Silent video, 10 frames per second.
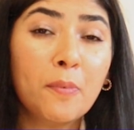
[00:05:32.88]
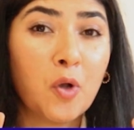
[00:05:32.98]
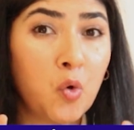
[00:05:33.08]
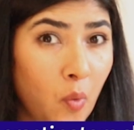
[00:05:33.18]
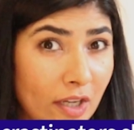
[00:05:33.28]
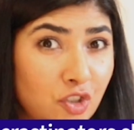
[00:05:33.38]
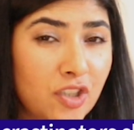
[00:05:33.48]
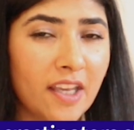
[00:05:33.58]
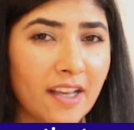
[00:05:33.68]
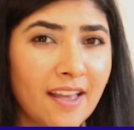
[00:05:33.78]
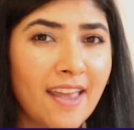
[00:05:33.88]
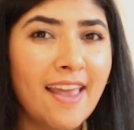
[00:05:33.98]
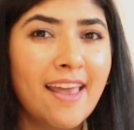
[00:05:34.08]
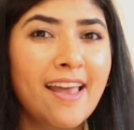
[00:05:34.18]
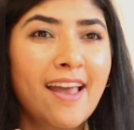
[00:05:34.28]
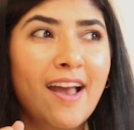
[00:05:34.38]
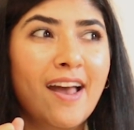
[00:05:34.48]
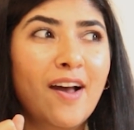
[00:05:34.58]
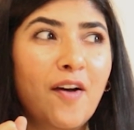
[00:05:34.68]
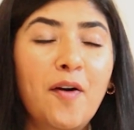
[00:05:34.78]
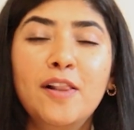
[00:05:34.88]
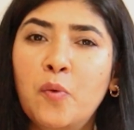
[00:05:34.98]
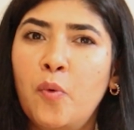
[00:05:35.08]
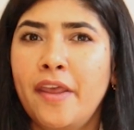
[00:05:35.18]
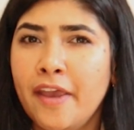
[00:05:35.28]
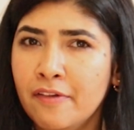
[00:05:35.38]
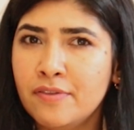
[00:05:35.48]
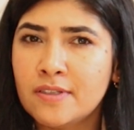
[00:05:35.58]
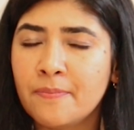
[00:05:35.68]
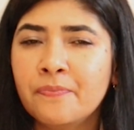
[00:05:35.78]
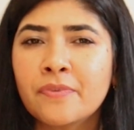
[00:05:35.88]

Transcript: questioning all the what ifs,